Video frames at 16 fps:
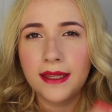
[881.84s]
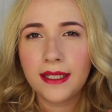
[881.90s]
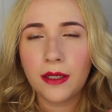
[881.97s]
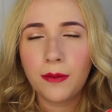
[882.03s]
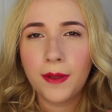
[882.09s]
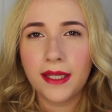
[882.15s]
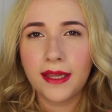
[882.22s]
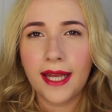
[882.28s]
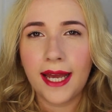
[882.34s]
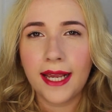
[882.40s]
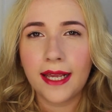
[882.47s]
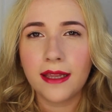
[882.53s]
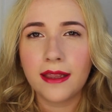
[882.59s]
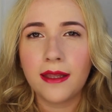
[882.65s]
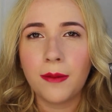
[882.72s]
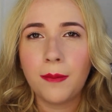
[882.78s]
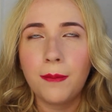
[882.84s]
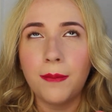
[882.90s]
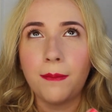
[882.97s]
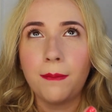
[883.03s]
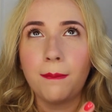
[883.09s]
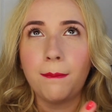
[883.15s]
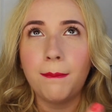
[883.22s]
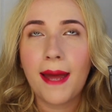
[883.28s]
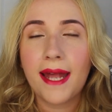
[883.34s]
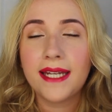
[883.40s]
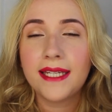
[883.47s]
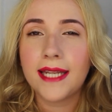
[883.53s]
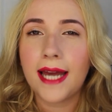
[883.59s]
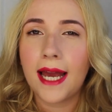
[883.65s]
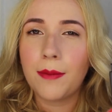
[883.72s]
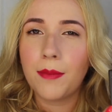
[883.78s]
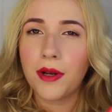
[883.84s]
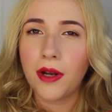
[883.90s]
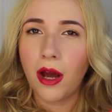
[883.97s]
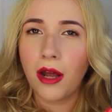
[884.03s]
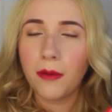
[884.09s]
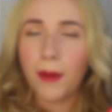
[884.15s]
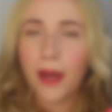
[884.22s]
a little bit like the Ben Nye banana